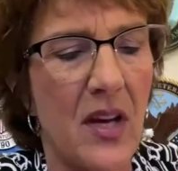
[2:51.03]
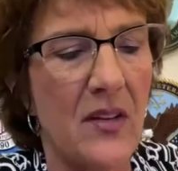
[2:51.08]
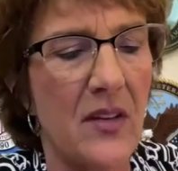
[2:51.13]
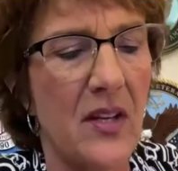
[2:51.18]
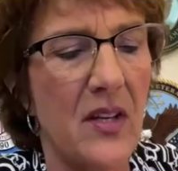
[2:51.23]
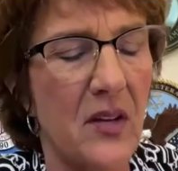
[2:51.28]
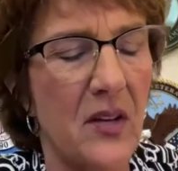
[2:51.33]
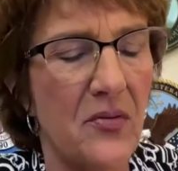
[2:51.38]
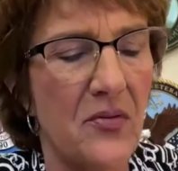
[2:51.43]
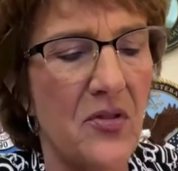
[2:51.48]

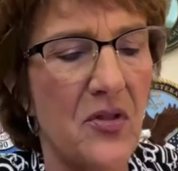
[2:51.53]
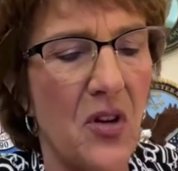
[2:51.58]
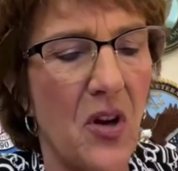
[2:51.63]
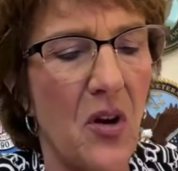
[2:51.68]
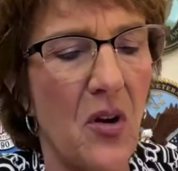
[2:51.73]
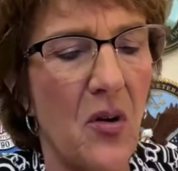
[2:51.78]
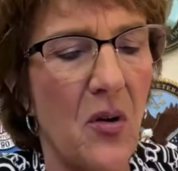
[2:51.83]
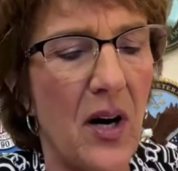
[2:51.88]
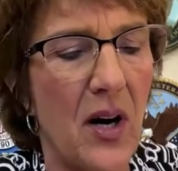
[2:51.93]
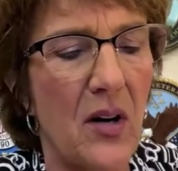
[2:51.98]
And then if
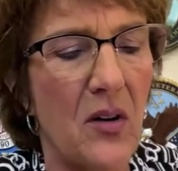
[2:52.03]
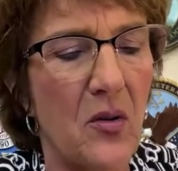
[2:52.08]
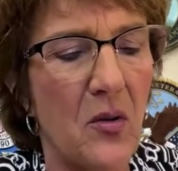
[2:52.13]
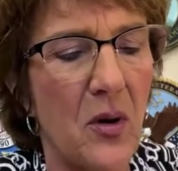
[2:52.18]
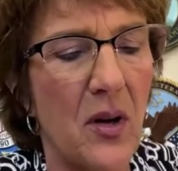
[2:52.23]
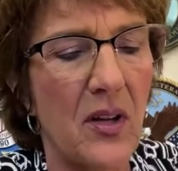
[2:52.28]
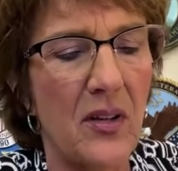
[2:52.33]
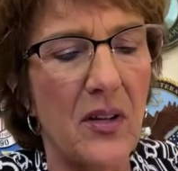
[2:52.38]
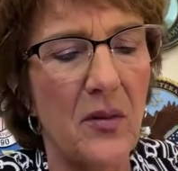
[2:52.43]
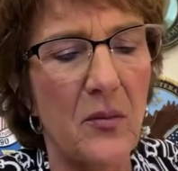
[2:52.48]
so, how
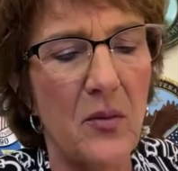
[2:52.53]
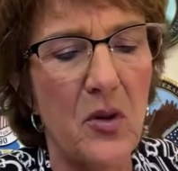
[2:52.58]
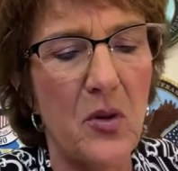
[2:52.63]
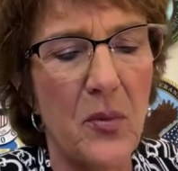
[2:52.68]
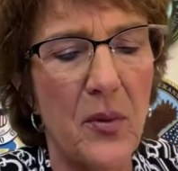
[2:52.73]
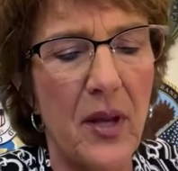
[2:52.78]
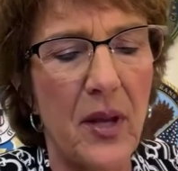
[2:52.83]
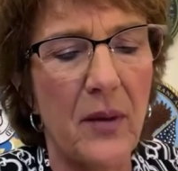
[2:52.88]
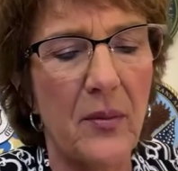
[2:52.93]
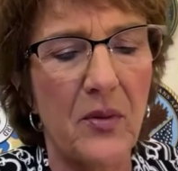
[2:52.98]
quickly
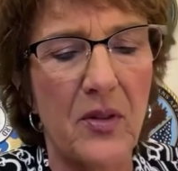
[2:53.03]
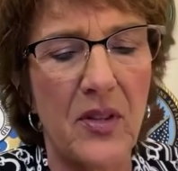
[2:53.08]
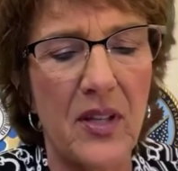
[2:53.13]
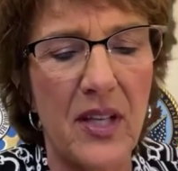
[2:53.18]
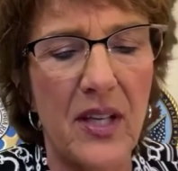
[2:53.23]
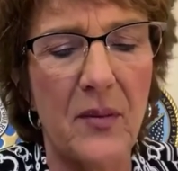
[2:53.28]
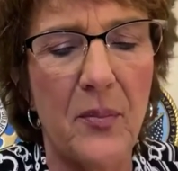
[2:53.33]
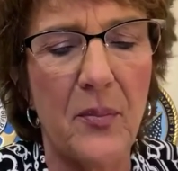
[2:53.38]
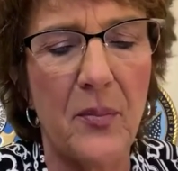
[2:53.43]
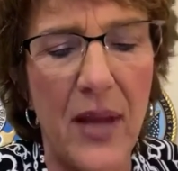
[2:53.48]
will you be able
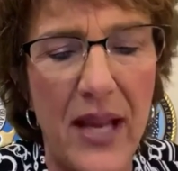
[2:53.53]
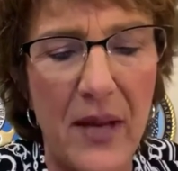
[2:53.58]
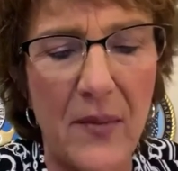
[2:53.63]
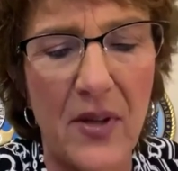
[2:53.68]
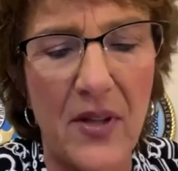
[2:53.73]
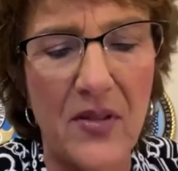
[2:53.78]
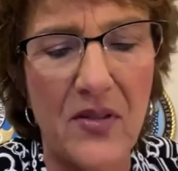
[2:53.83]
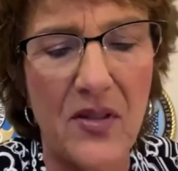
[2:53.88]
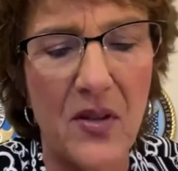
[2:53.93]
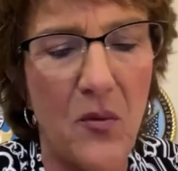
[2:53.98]
to get
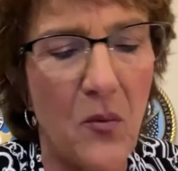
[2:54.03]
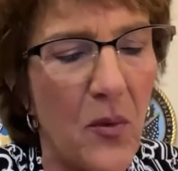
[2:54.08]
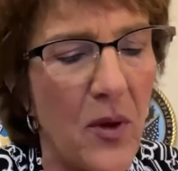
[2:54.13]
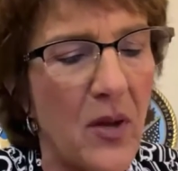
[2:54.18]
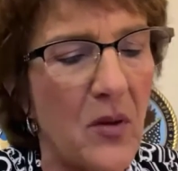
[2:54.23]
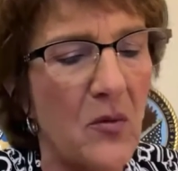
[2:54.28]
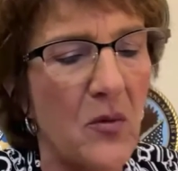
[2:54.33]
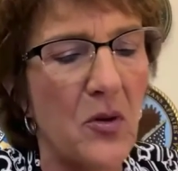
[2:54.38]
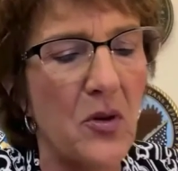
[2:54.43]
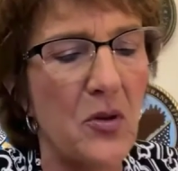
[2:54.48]
payments,
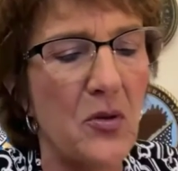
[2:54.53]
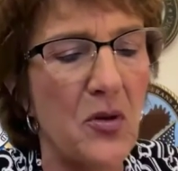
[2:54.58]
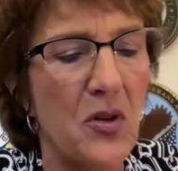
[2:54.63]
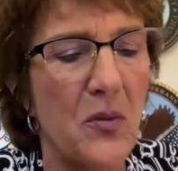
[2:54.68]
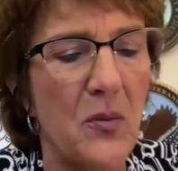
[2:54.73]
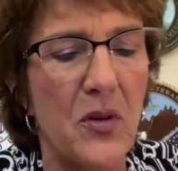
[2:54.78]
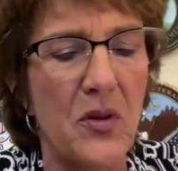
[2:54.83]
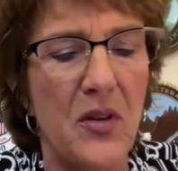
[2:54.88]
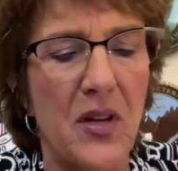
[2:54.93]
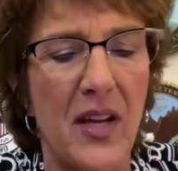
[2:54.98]
and when will
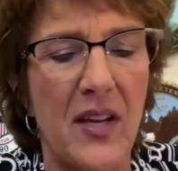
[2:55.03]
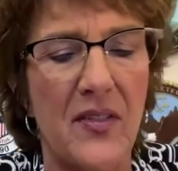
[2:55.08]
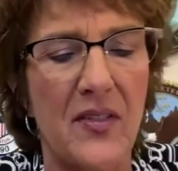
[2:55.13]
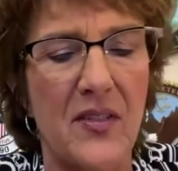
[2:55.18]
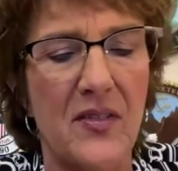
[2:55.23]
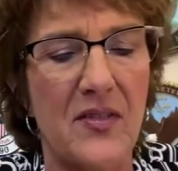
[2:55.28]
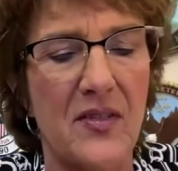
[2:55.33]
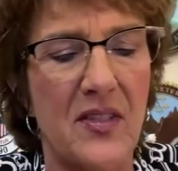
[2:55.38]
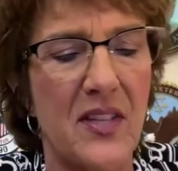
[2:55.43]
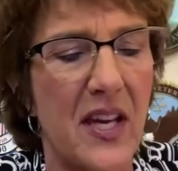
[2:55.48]
you
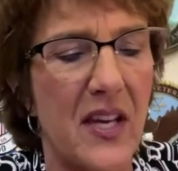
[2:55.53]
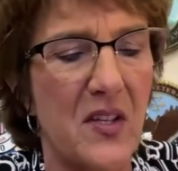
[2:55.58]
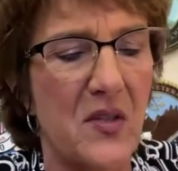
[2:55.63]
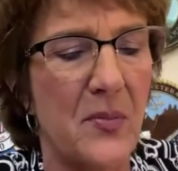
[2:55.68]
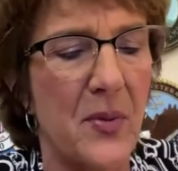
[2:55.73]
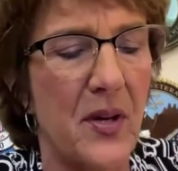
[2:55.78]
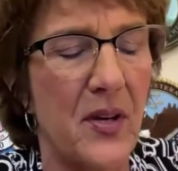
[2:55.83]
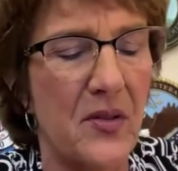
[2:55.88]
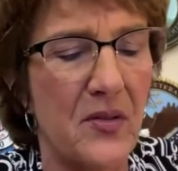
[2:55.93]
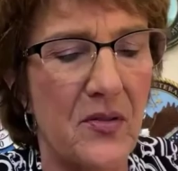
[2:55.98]
communicate this to
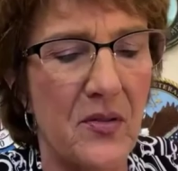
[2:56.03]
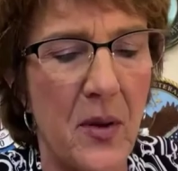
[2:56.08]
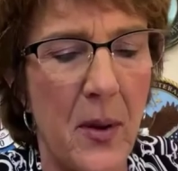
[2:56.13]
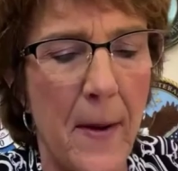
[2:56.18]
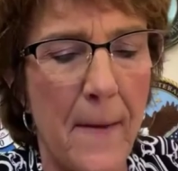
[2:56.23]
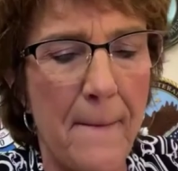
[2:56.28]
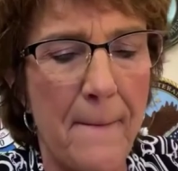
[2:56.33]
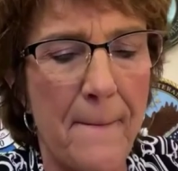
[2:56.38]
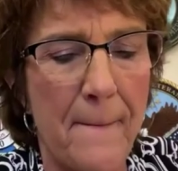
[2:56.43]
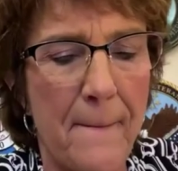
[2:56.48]

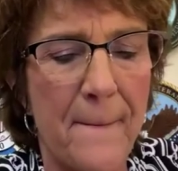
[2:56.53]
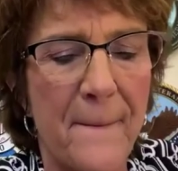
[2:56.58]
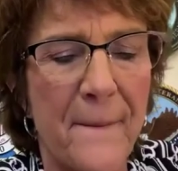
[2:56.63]
taxpayers?